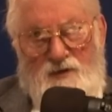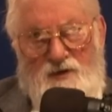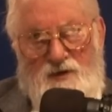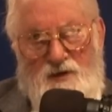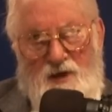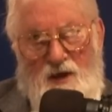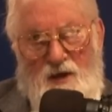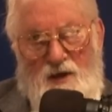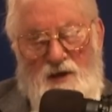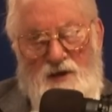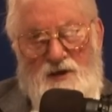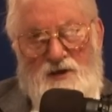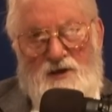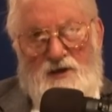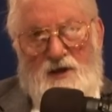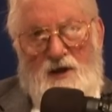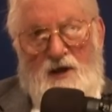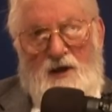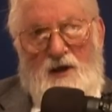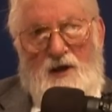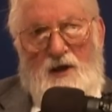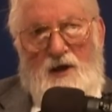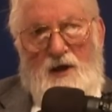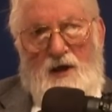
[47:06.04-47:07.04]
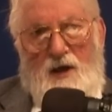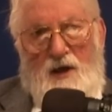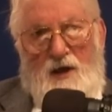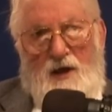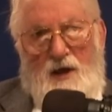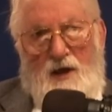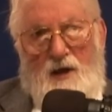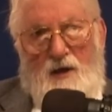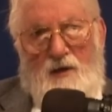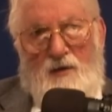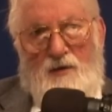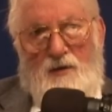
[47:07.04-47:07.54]
studies, and
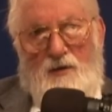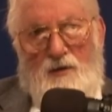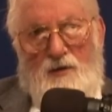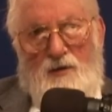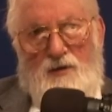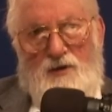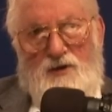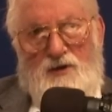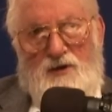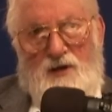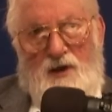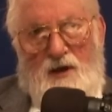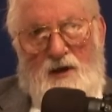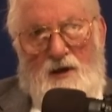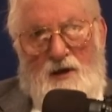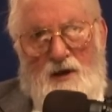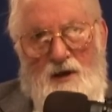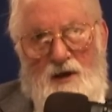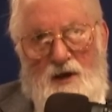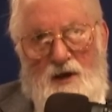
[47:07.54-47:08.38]
how those then